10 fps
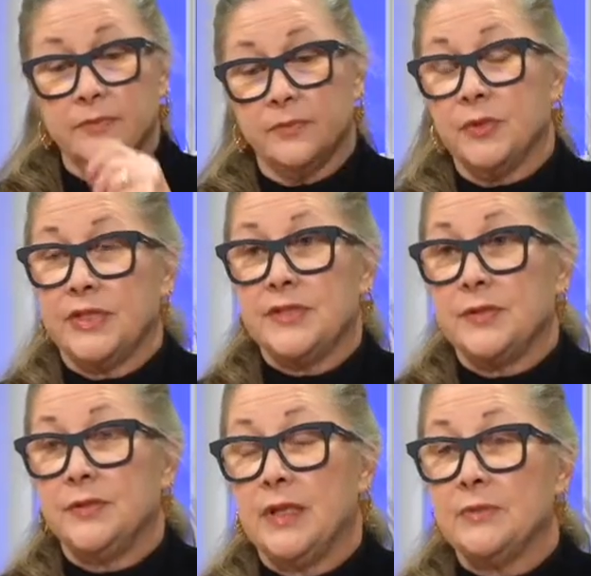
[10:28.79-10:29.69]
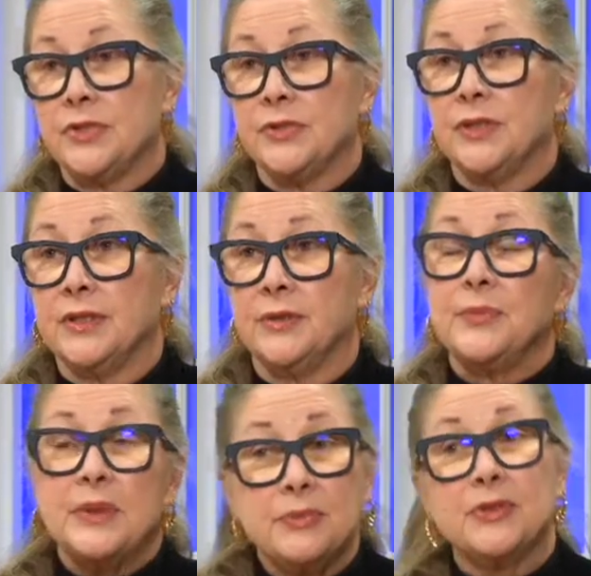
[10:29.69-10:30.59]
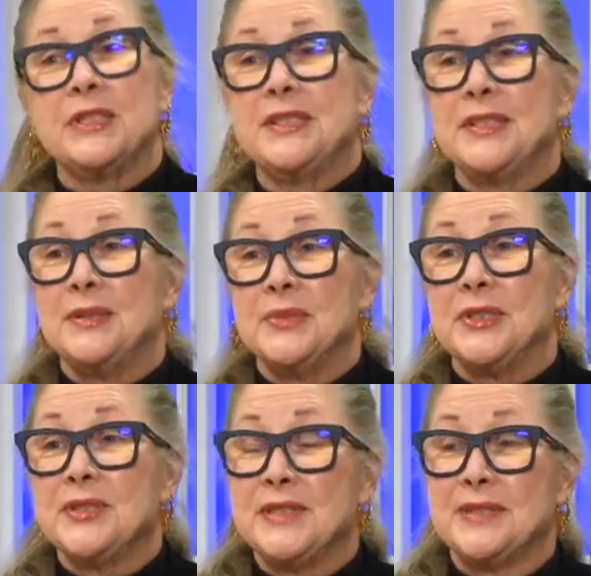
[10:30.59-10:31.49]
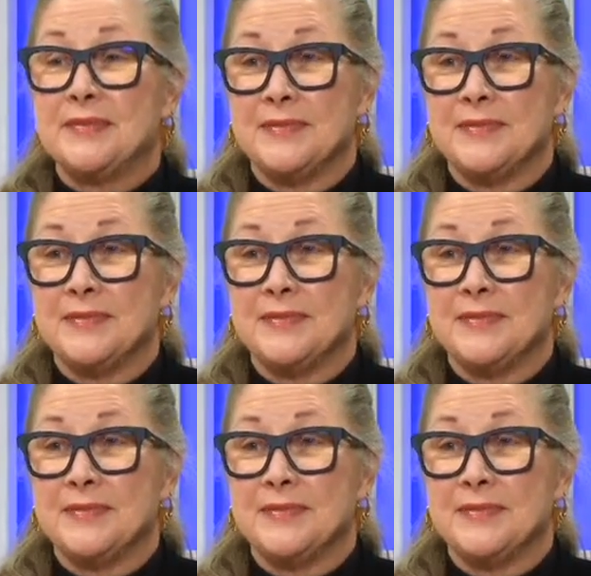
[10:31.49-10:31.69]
pretty soon I'm sure it'll be pretty seamless.